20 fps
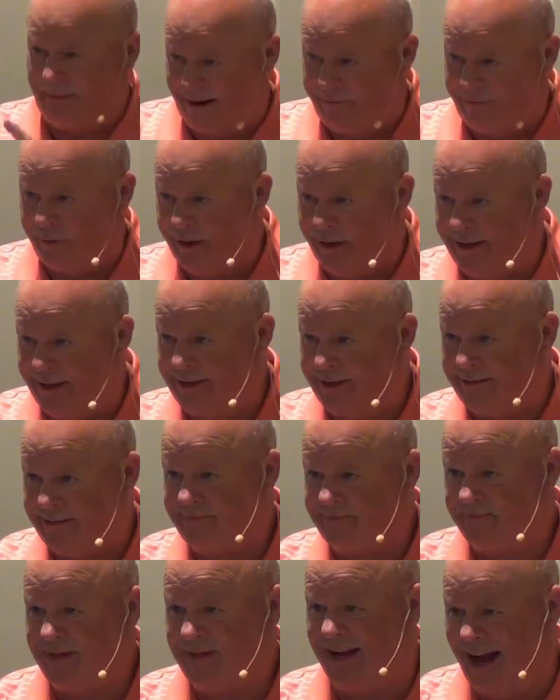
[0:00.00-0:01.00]
as my
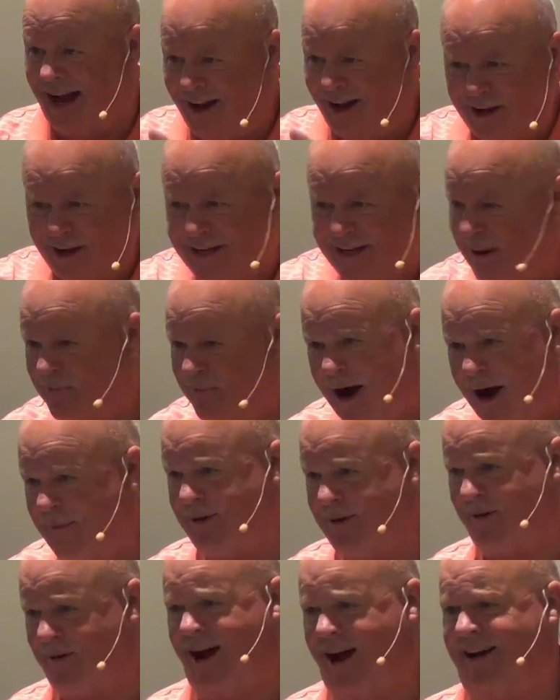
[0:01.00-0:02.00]
friend, and I look at
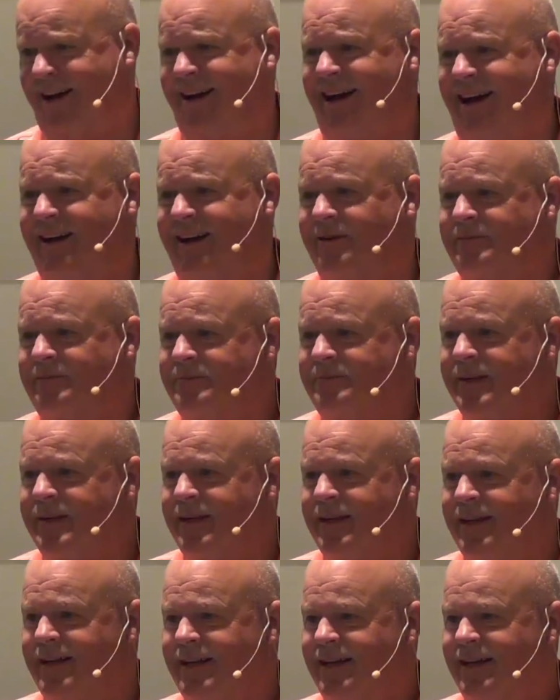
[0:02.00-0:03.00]
Bobby right now,
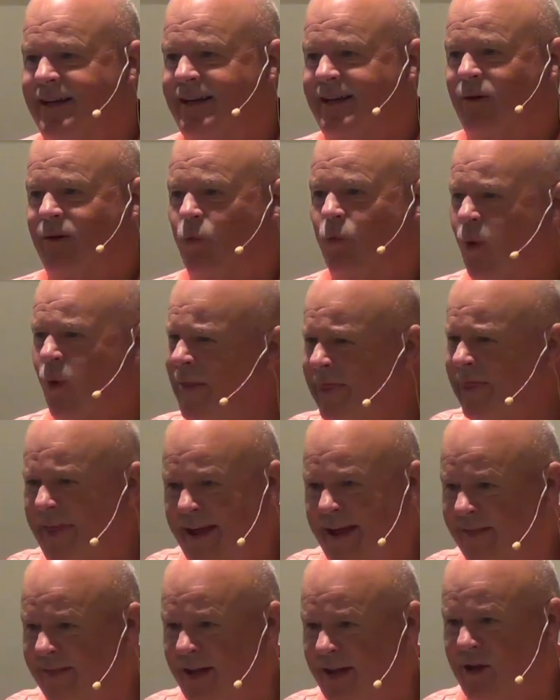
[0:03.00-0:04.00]

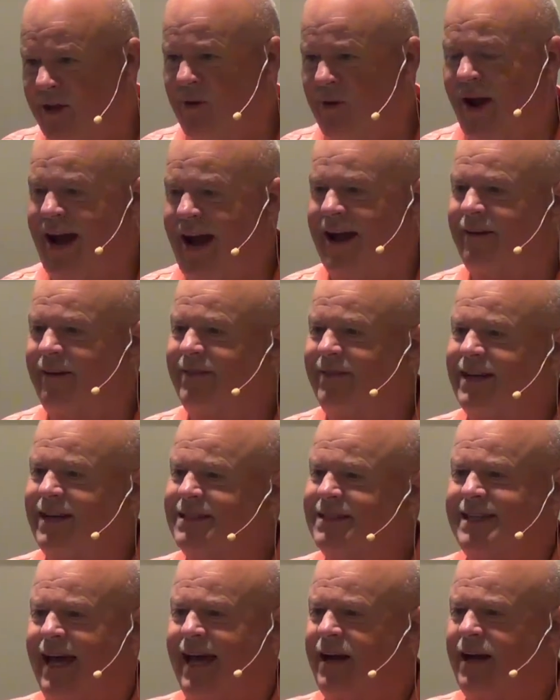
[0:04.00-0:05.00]
one thing that you have
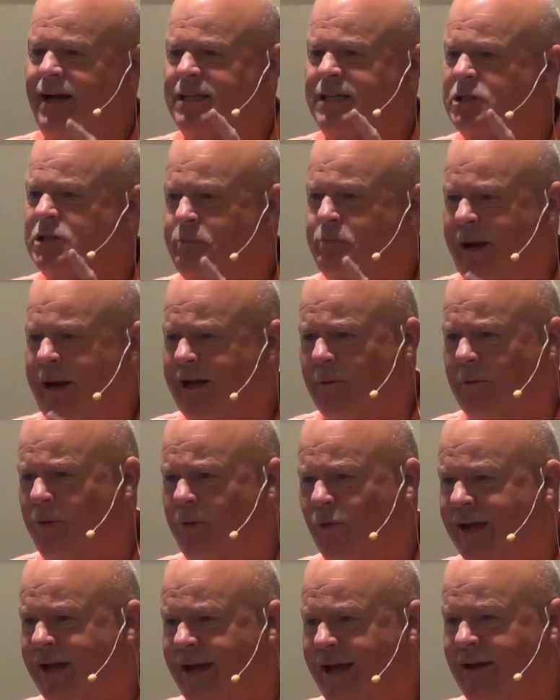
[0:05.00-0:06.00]
is that
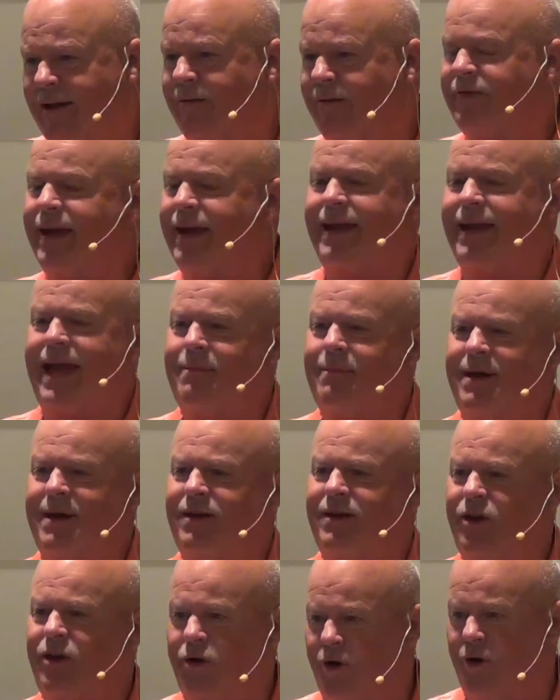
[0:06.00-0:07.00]
unspeakable gift that
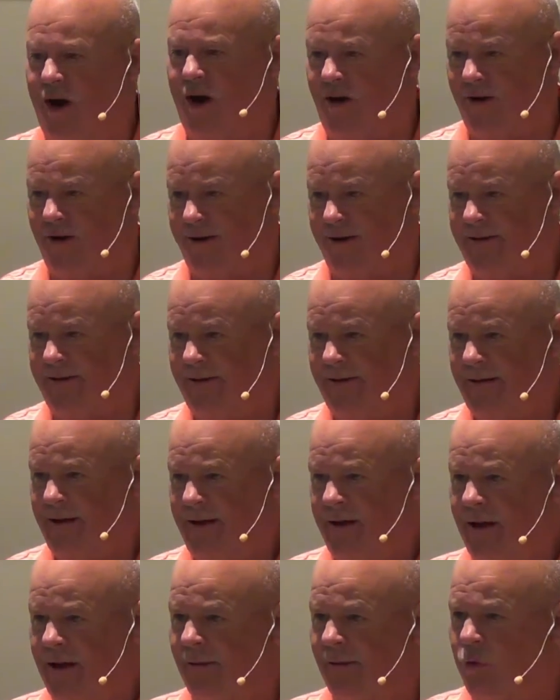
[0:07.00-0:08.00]
came into your heart
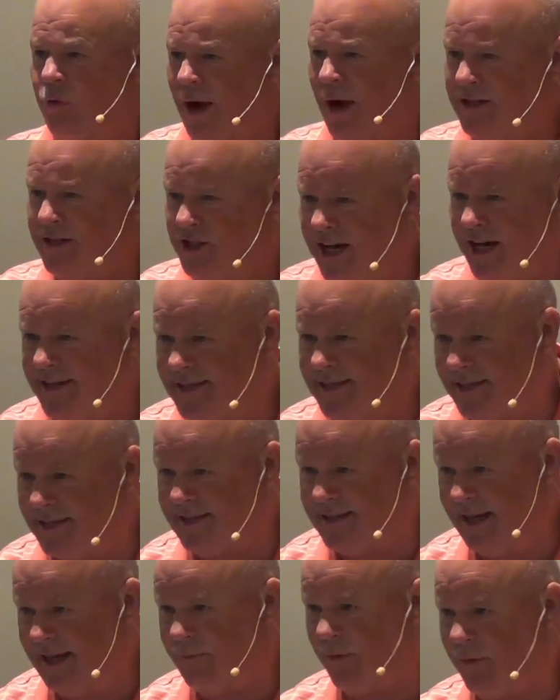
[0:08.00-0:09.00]
of what
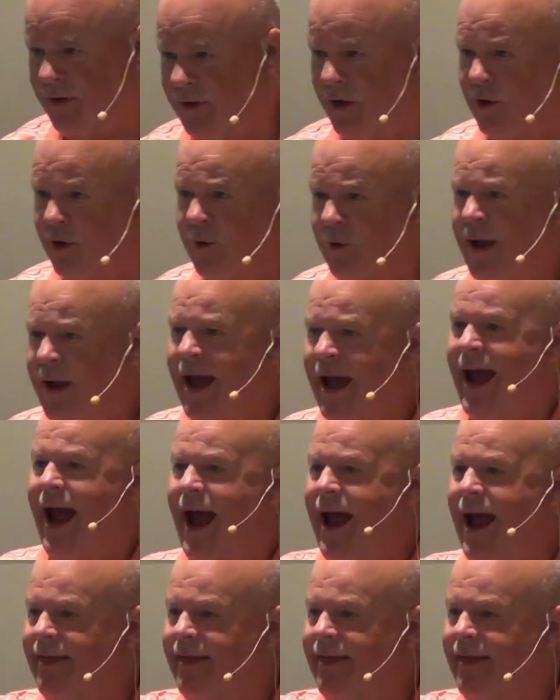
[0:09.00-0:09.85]
Jesus did for you,